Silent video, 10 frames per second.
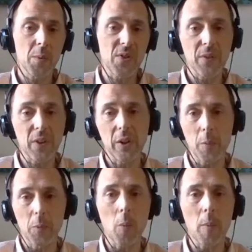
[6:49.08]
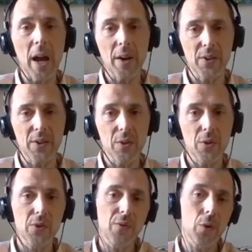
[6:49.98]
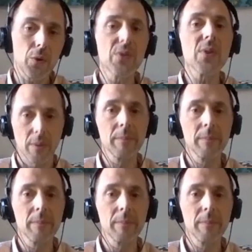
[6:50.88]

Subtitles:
Specifically the probiotics in those foods.